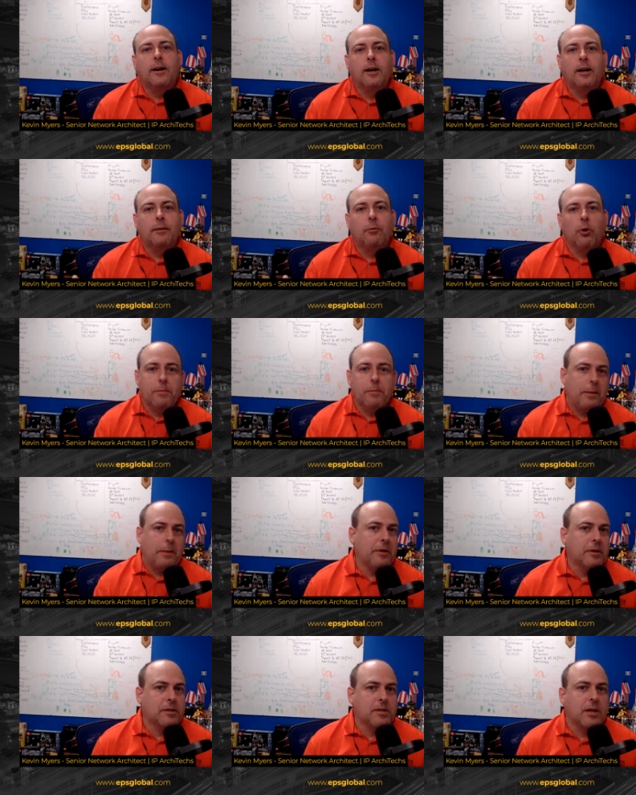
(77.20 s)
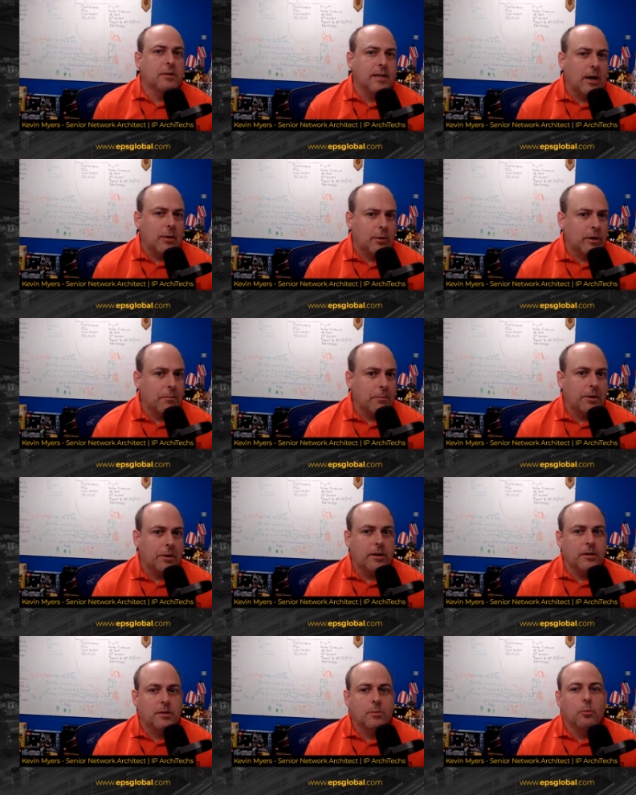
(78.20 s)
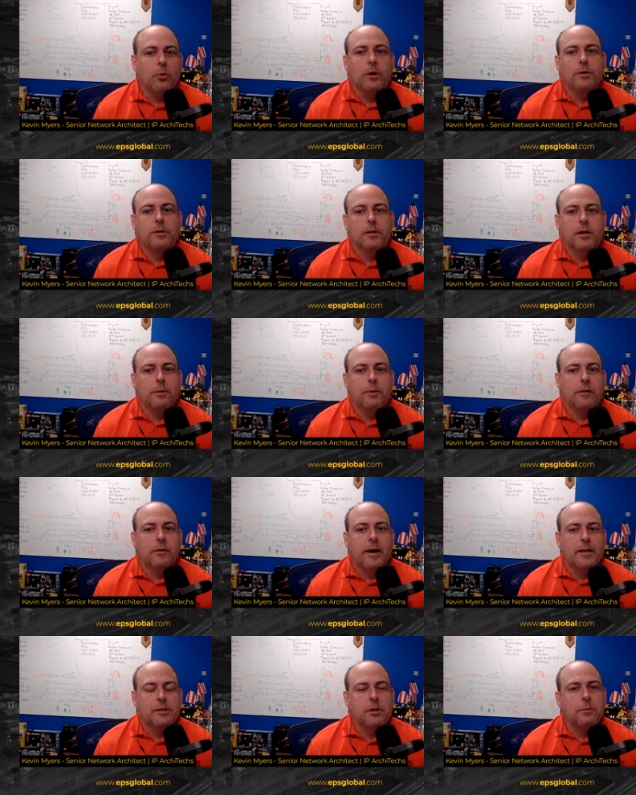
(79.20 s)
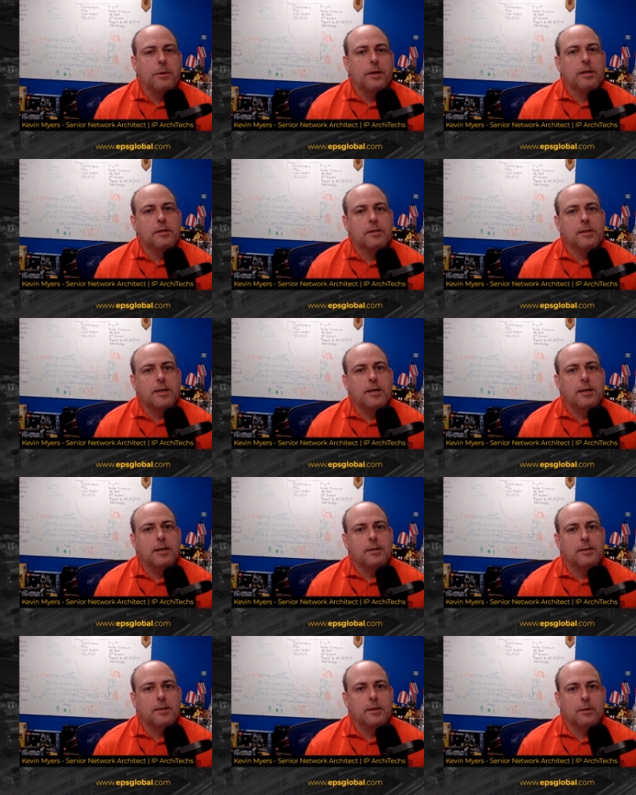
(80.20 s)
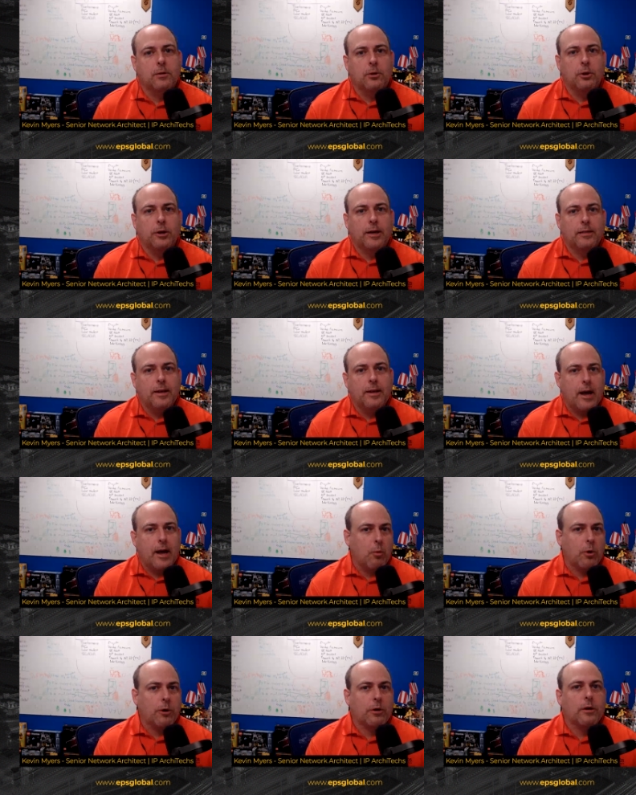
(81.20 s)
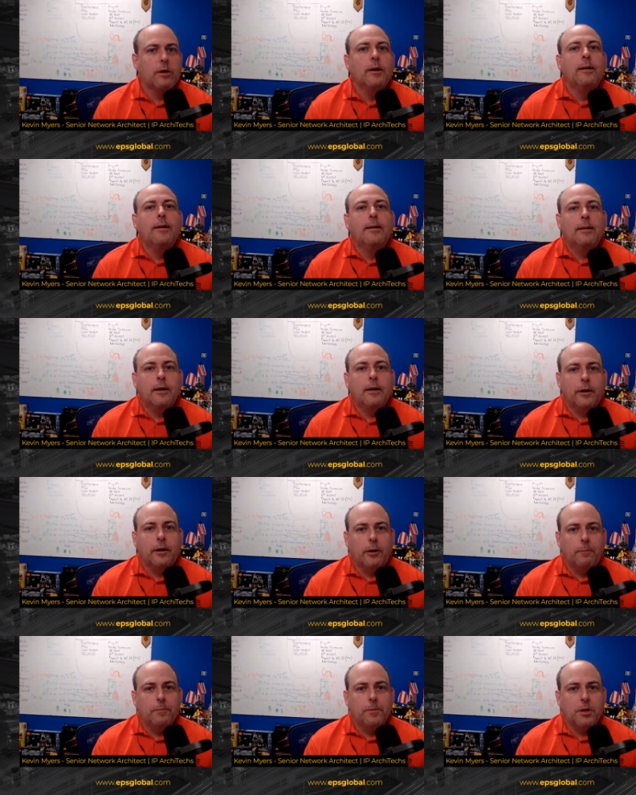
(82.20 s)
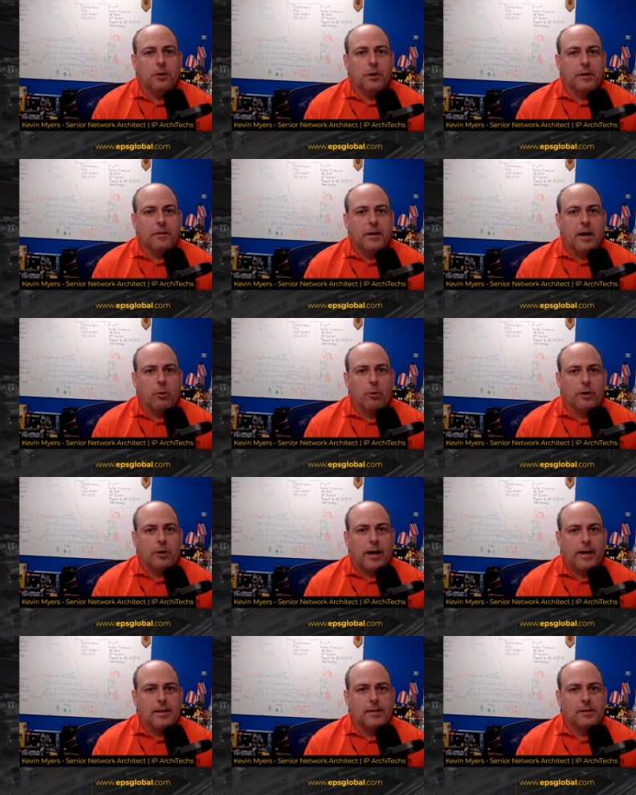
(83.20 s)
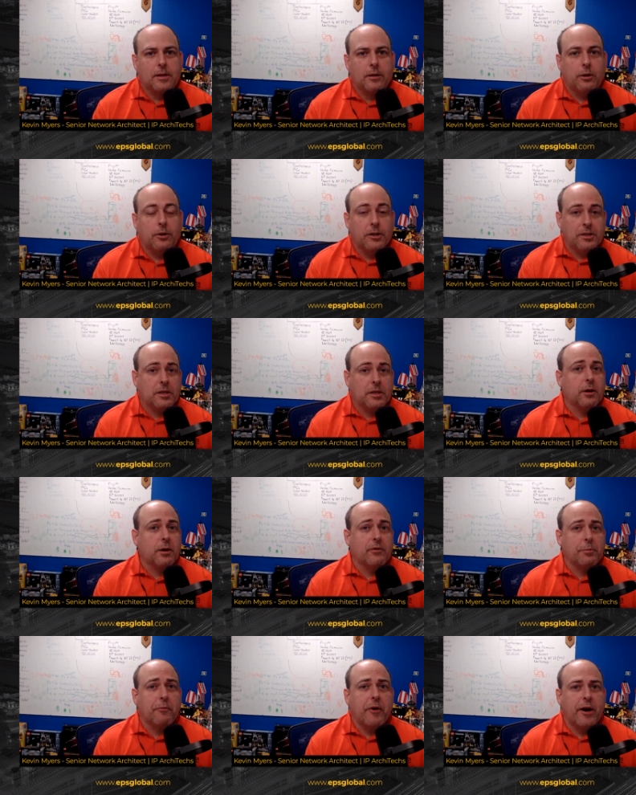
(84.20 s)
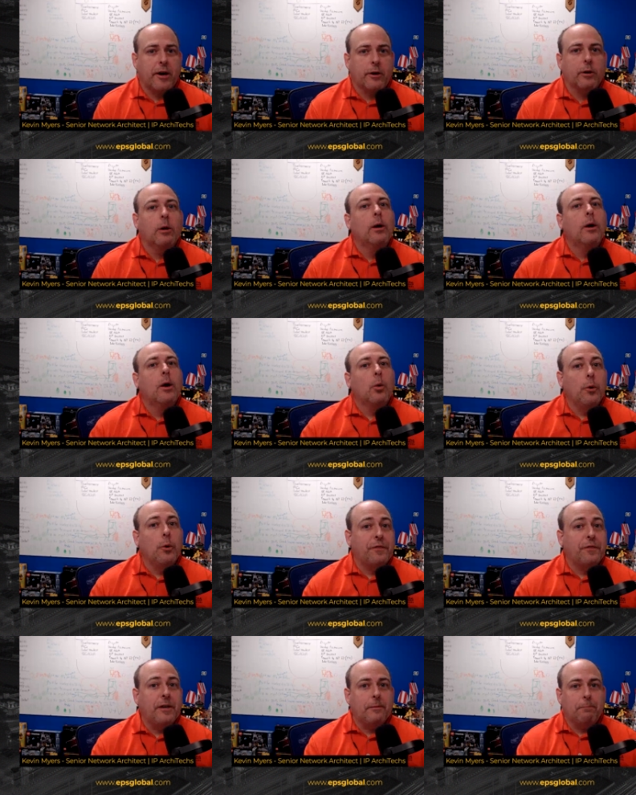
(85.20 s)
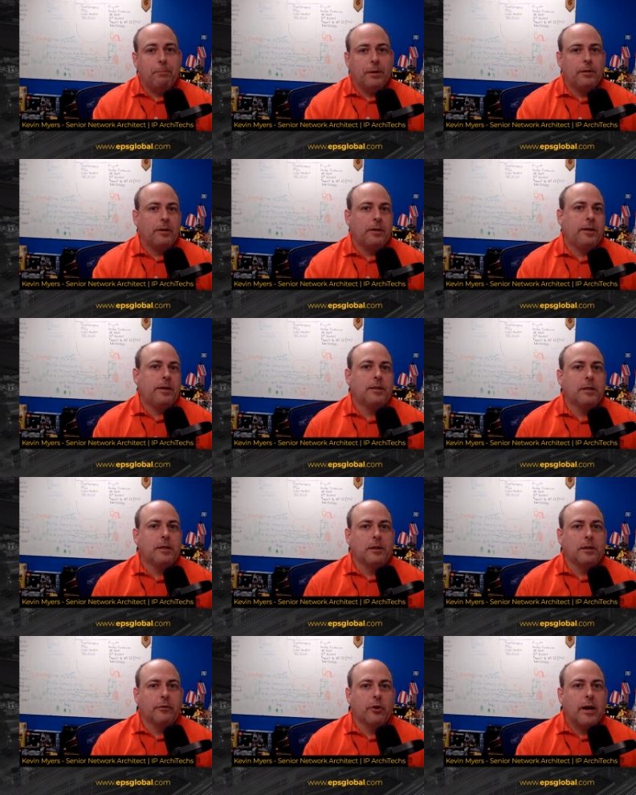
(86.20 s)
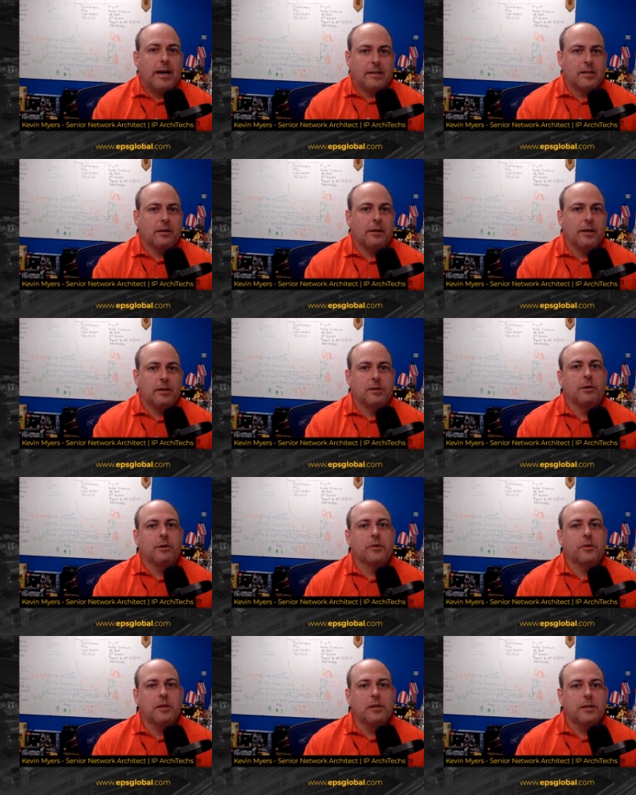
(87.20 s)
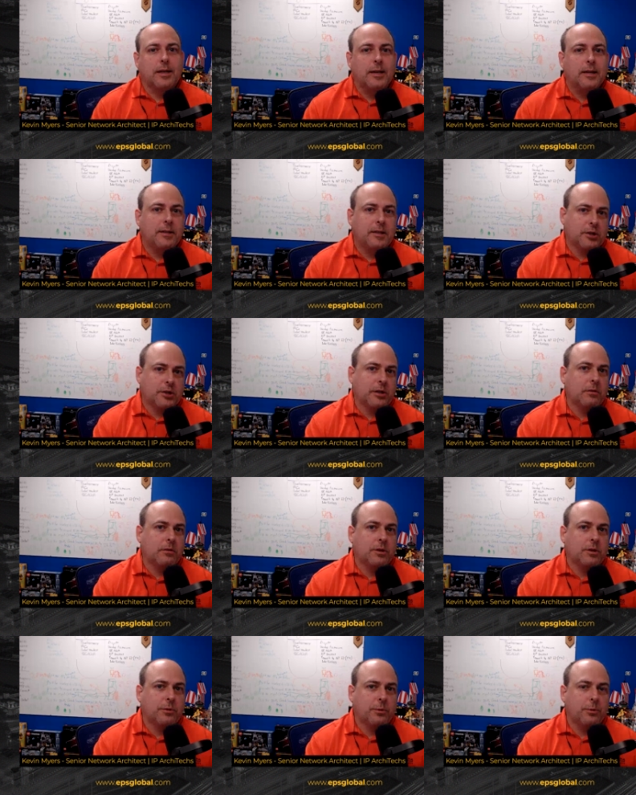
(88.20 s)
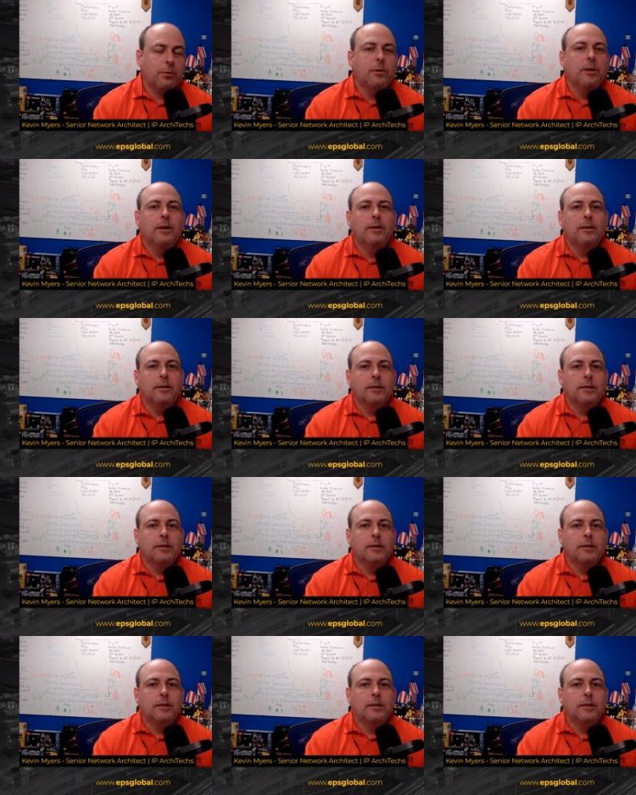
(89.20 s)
um, yeah. or maybe the cell tower companies want to come into that. So the biggest thing is to look at the network um, to look at the network as a holistic service provider with the ability to deliver SLA services in addition to